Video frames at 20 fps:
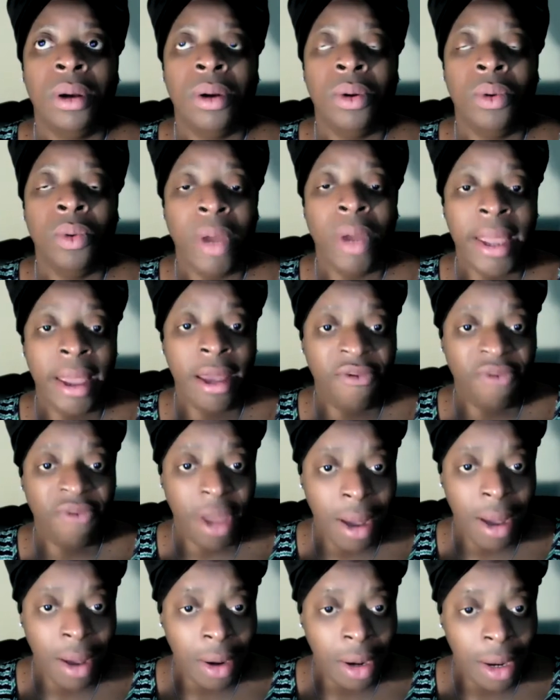welfare
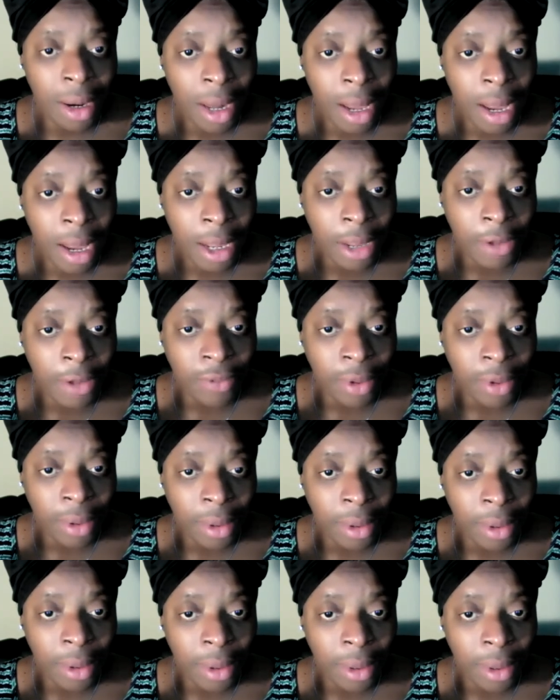all her life,
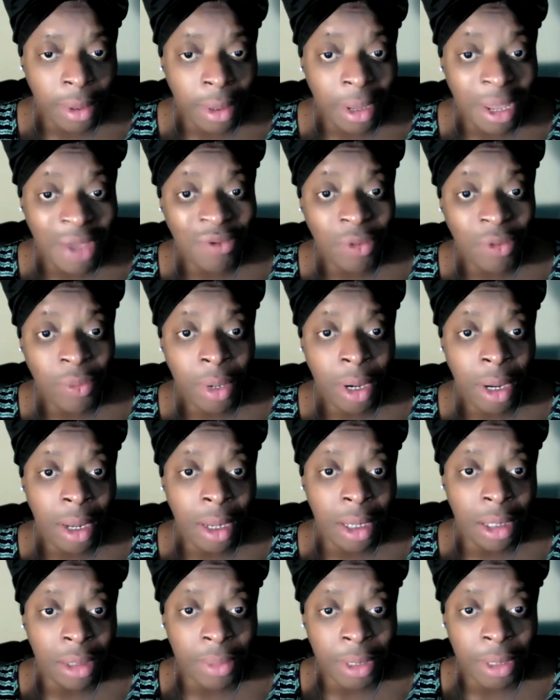even with a
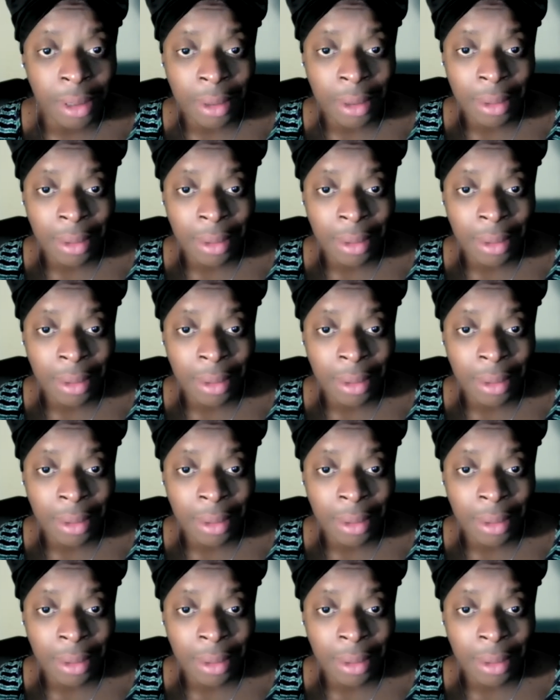husband.